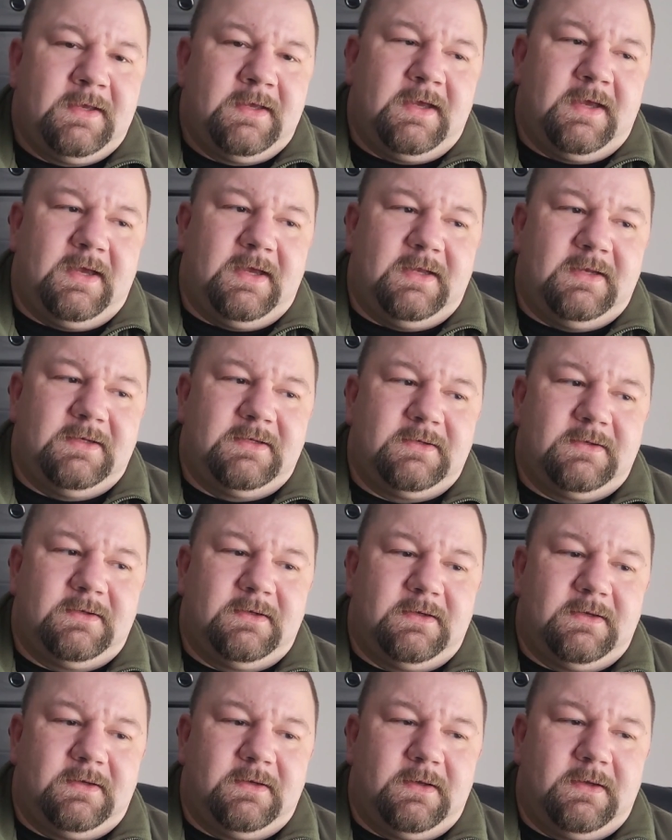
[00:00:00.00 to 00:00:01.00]
And
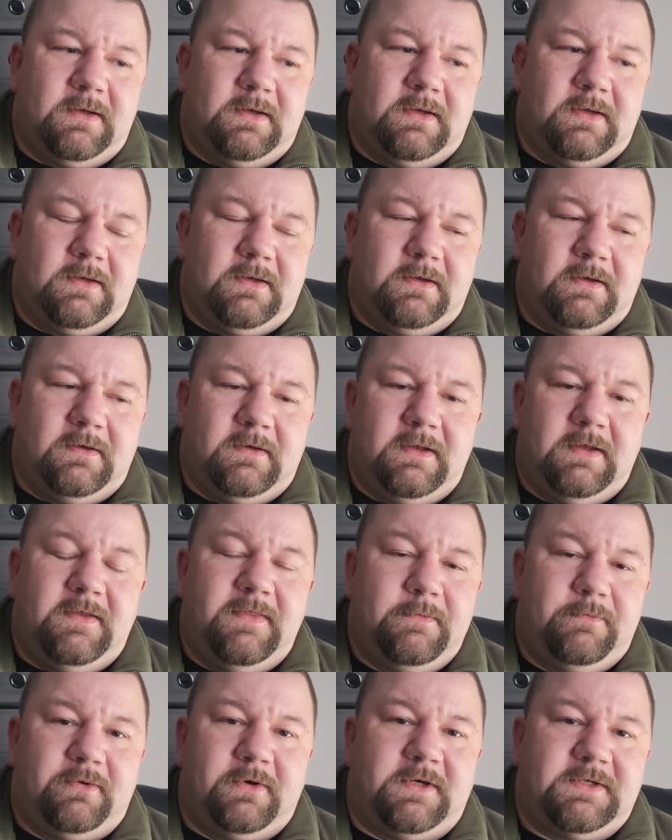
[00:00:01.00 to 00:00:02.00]
in
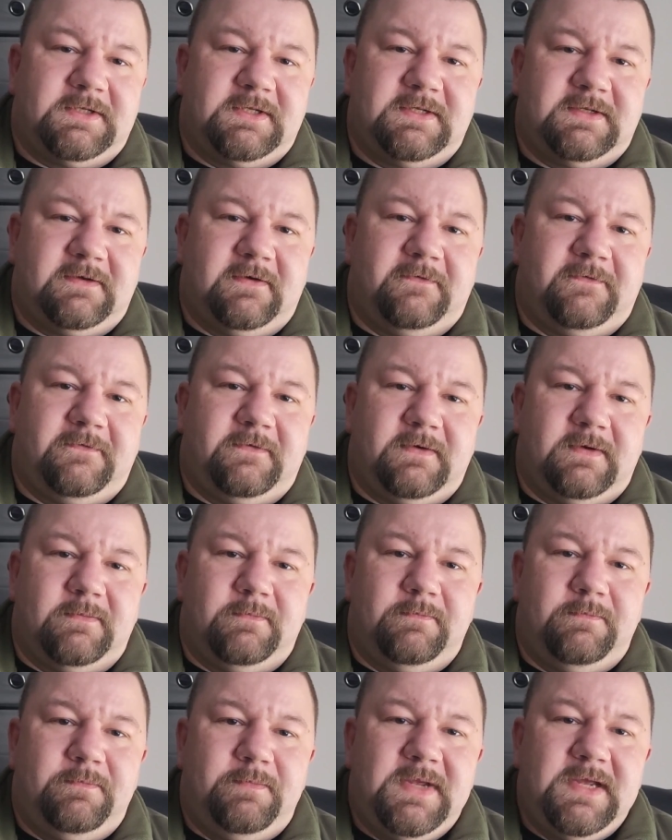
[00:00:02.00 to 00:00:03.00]
the process of
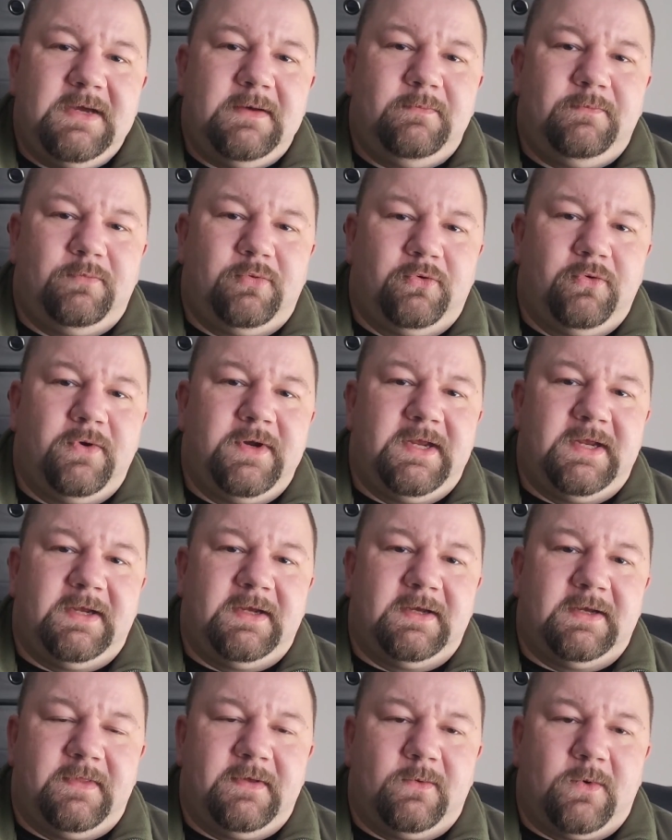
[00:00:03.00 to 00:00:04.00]
beer
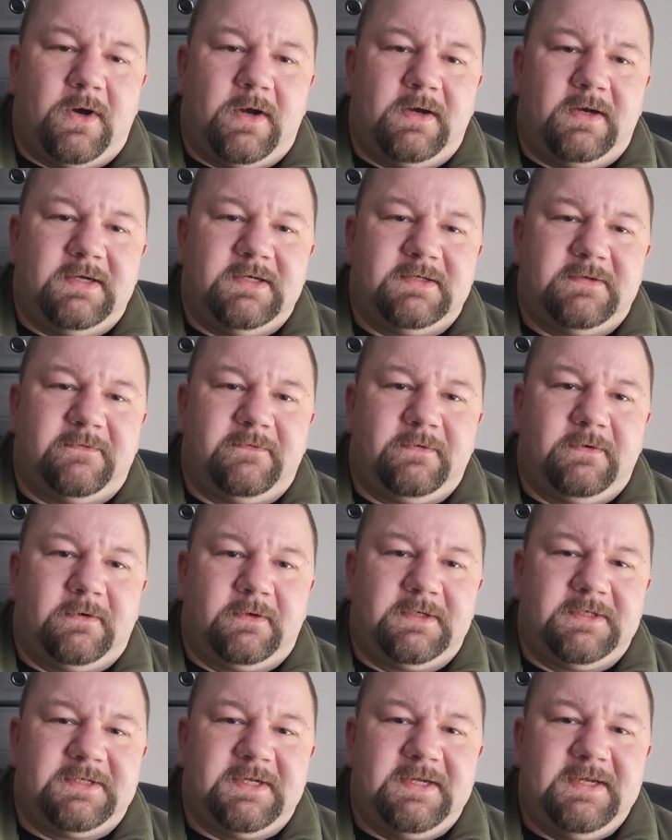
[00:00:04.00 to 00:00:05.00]
brewing, the water is of
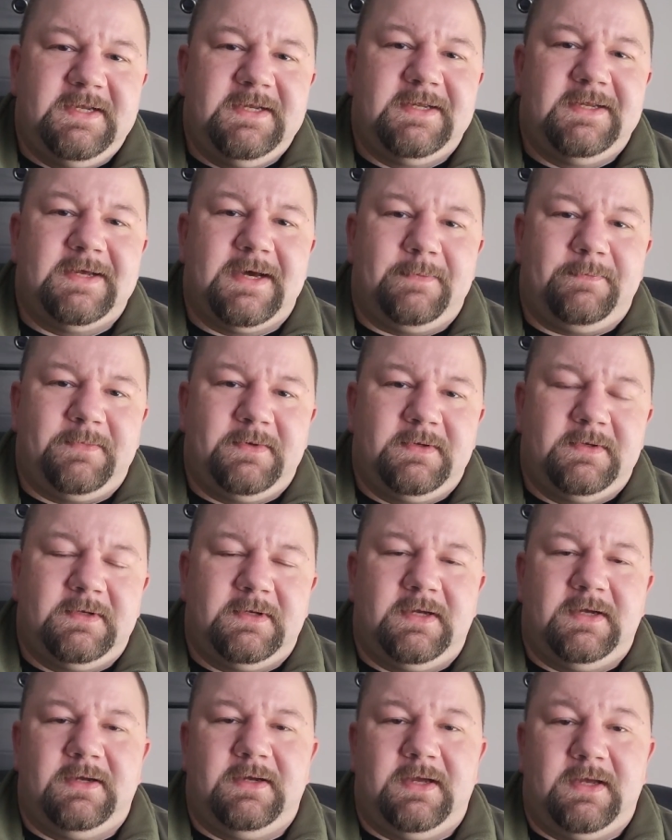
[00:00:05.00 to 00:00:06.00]
course heated up
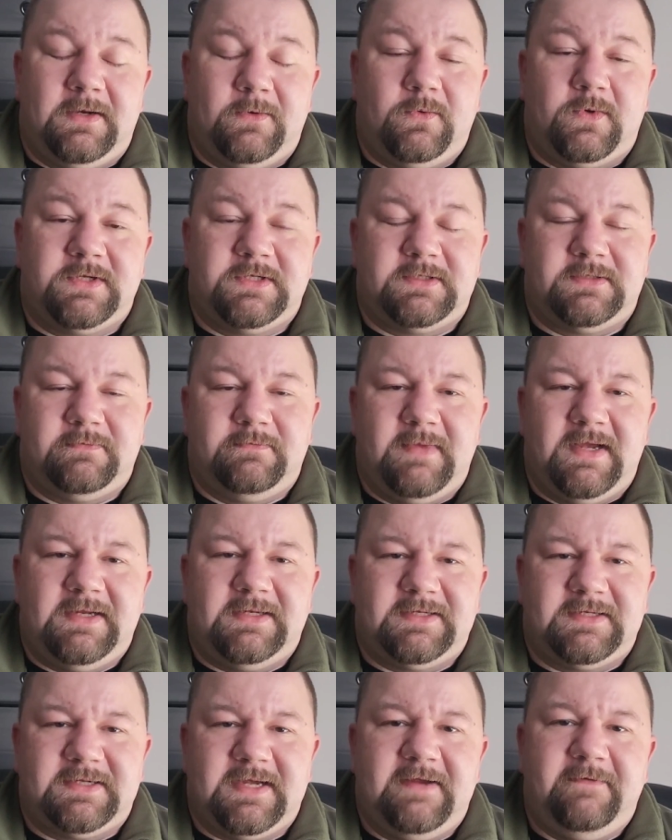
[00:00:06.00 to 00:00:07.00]
and was made
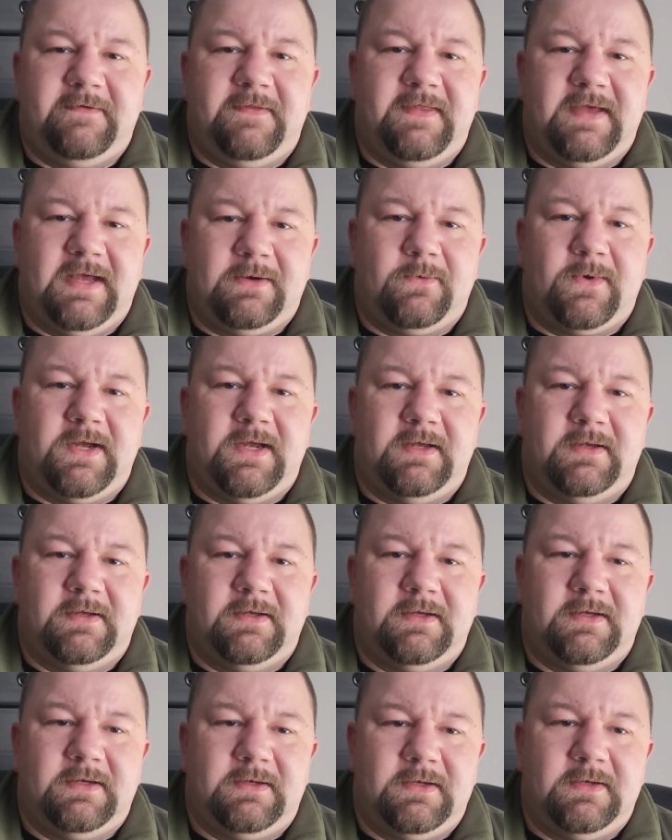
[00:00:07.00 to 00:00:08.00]
safe in that way.
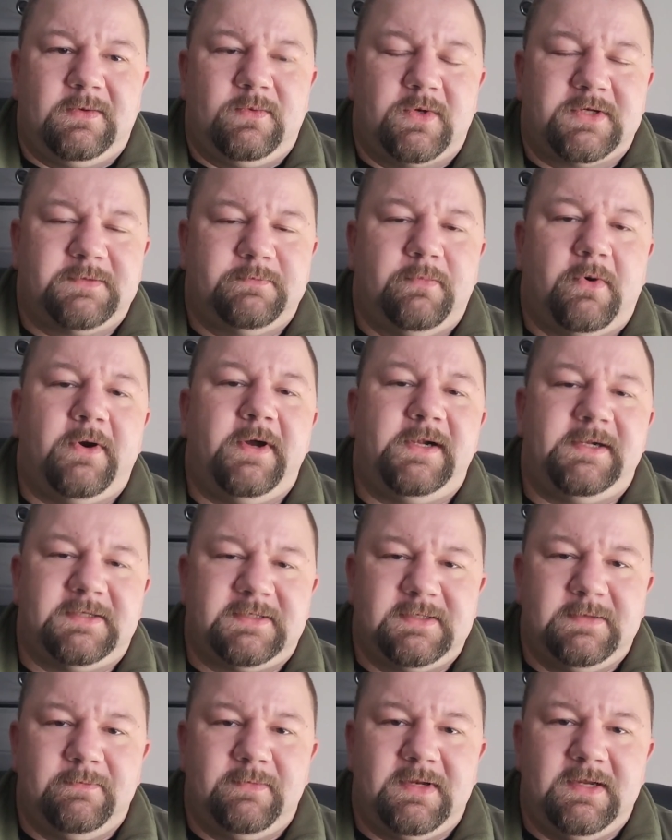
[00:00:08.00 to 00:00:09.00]
It was boiled
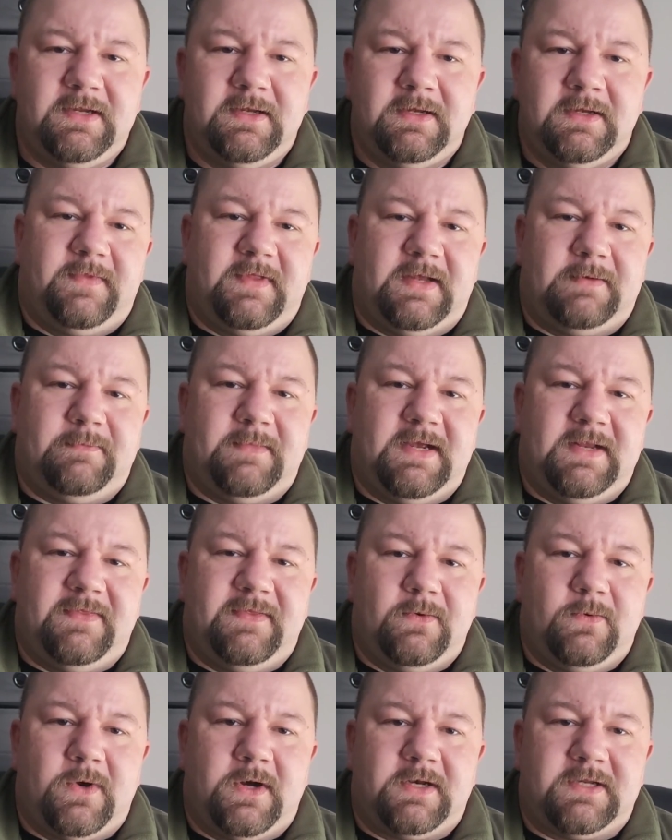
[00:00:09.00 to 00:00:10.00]
simply. That made
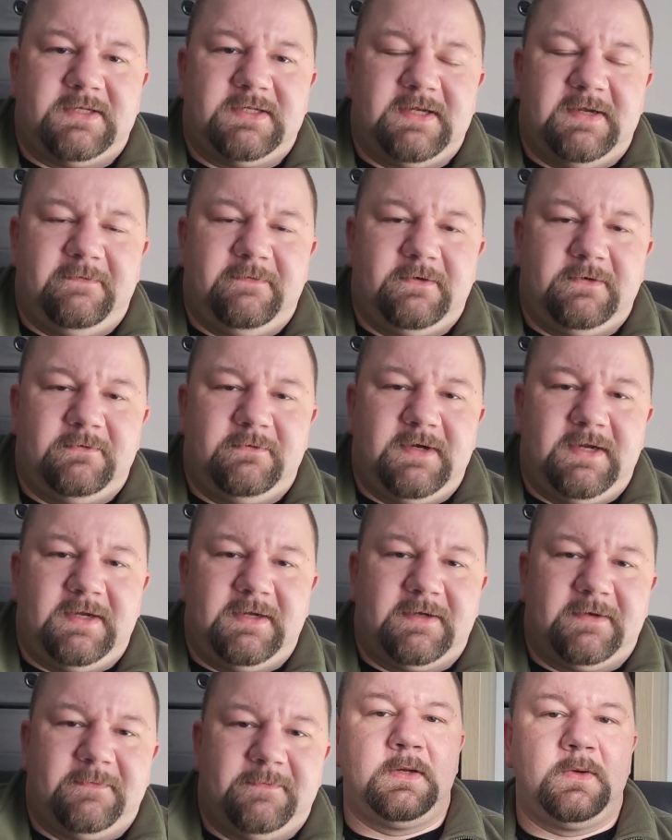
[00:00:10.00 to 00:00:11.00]
the water safe to
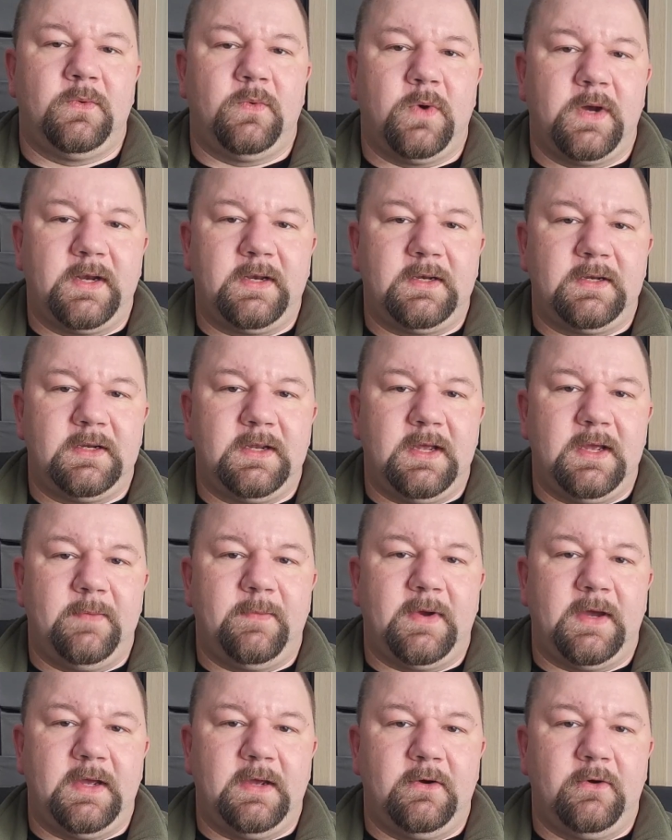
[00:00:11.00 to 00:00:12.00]
drink. What
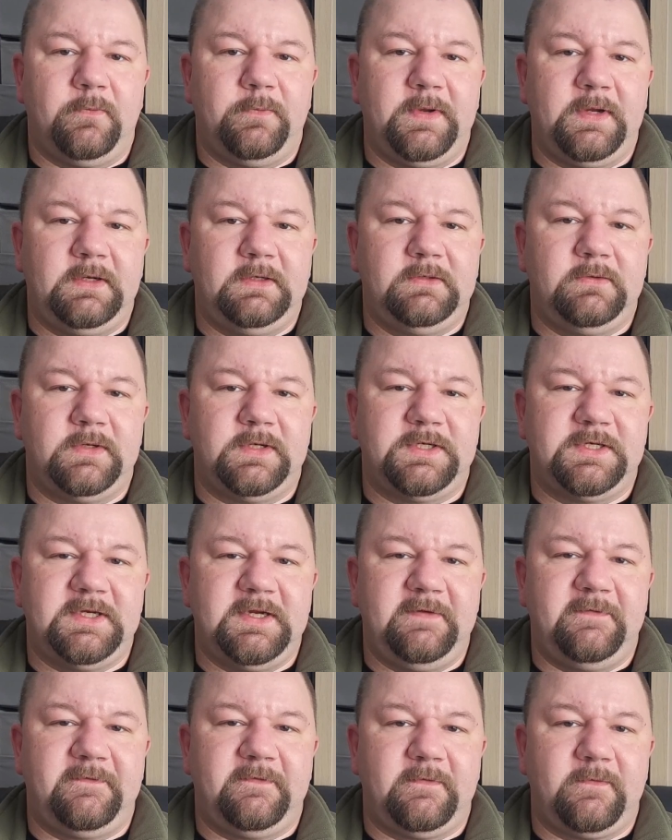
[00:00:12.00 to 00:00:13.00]
am I hoping to
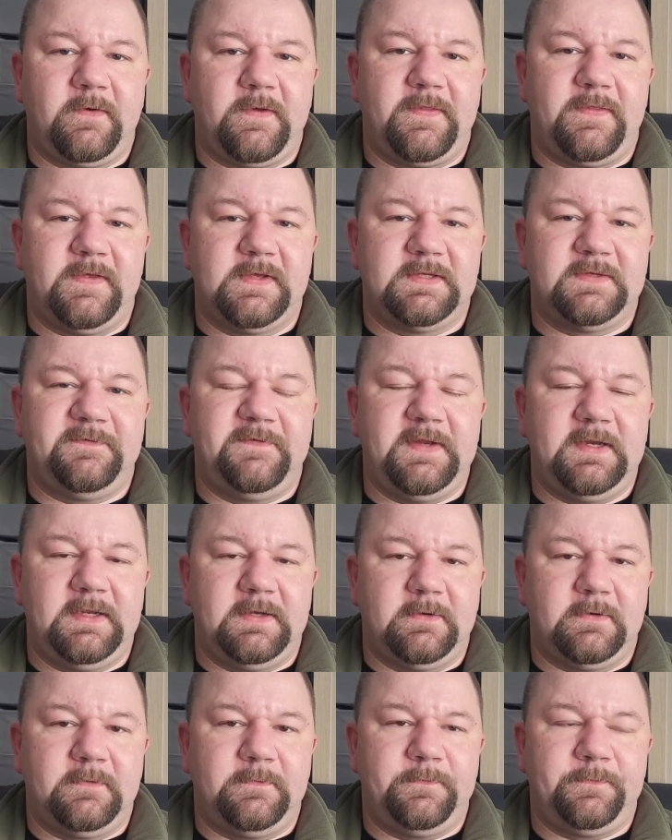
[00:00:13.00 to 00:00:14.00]
achieve with this
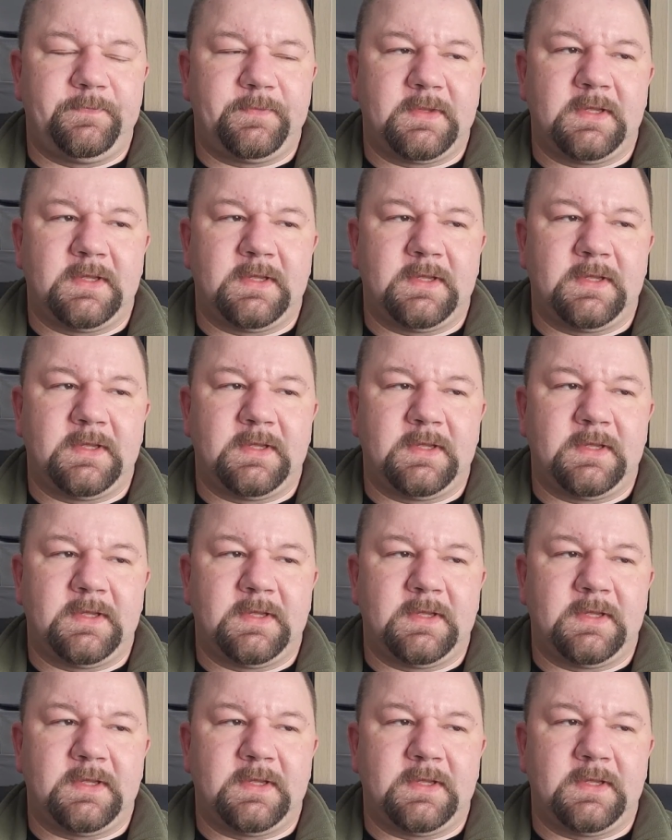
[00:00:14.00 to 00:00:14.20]
video?